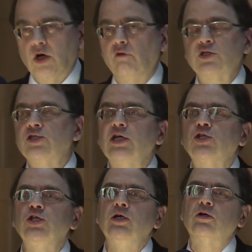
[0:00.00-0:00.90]
Over
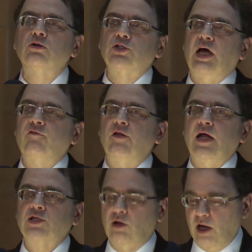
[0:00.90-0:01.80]
six years after the
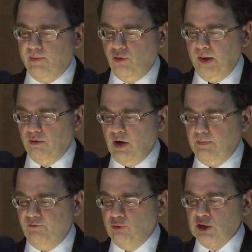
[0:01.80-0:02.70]
national unemployment
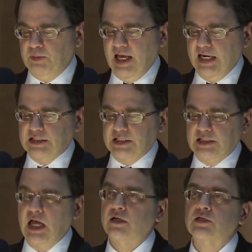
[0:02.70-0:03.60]
rate first began its
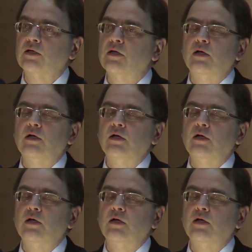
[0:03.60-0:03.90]
ascent,